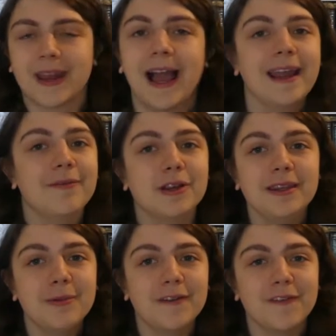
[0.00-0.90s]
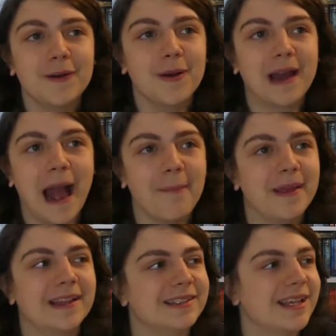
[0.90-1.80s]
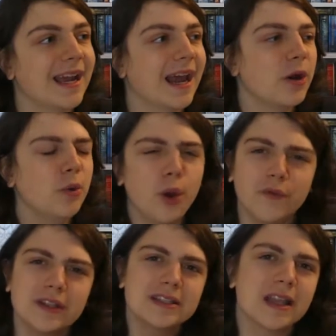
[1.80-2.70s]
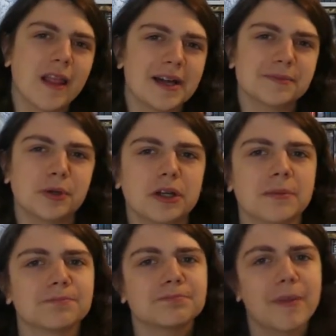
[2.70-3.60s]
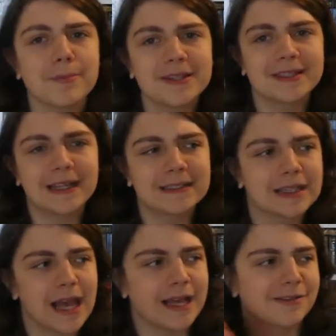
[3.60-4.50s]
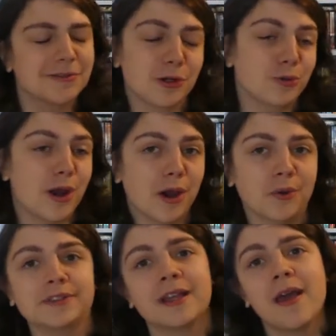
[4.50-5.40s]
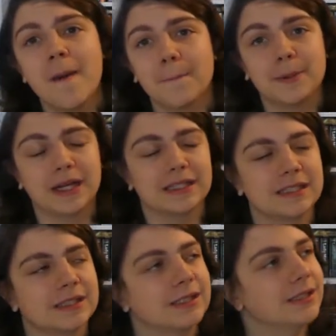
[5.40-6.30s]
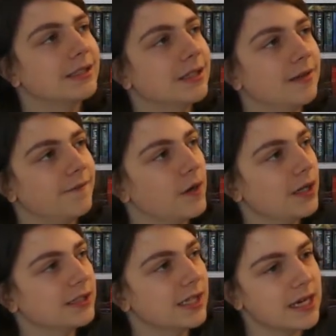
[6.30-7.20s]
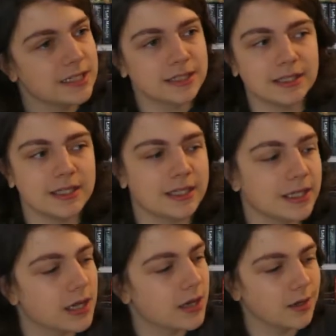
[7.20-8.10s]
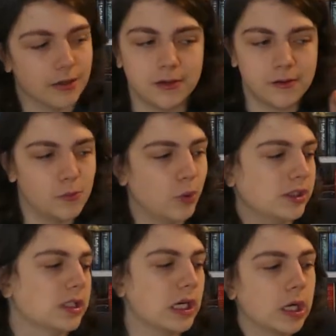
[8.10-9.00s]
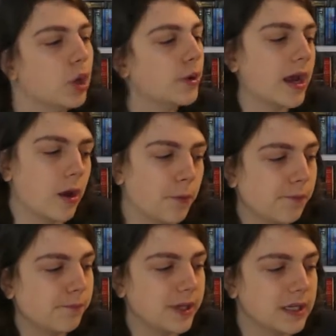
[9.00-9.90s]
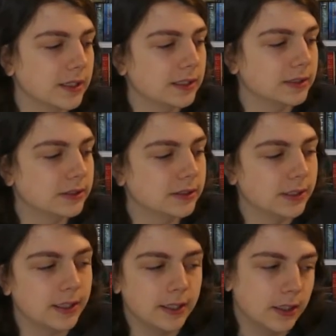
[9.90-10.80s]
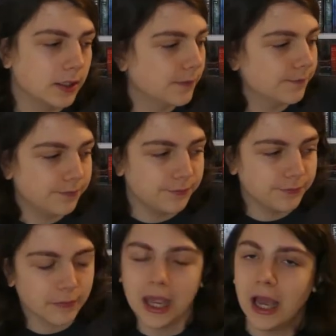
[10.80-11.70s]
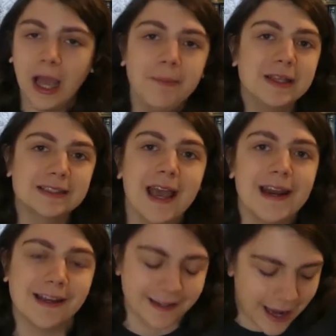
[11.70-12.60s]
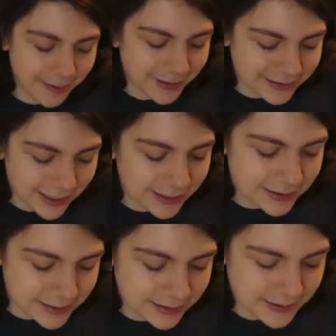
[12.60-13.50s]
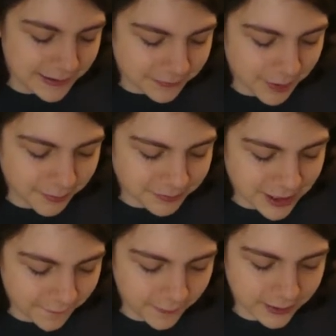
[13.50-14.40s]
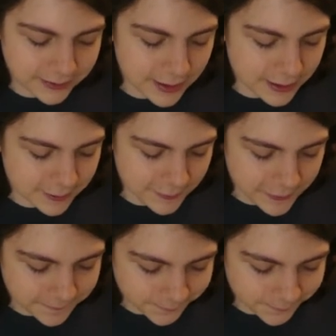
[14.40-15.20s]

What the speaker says: I really want to figure out what happens, and I don't know if this is the last book. Might be second to last, who knows, but very excited to see what's gonna go down because I'm excited to see. I'm definitely excited to see.